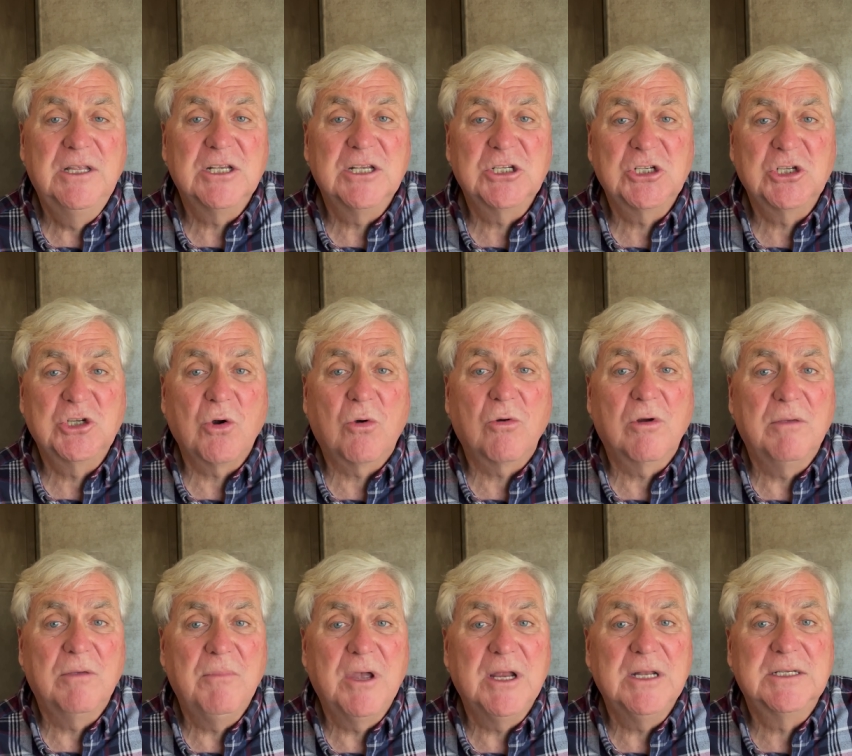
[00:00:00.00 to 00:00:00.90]
this
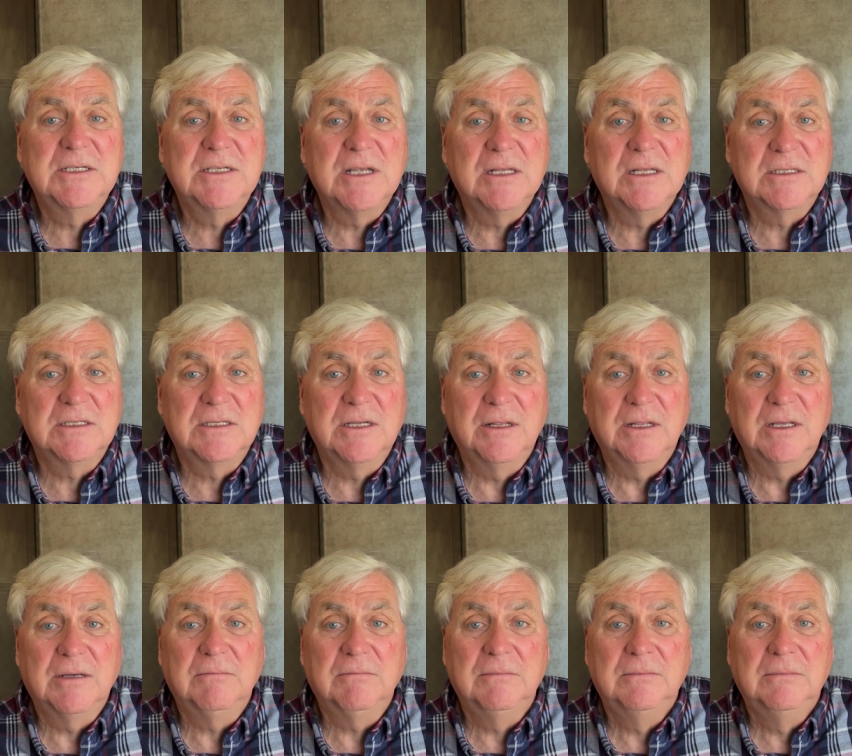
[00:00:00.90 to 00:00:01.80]
story made sense to them.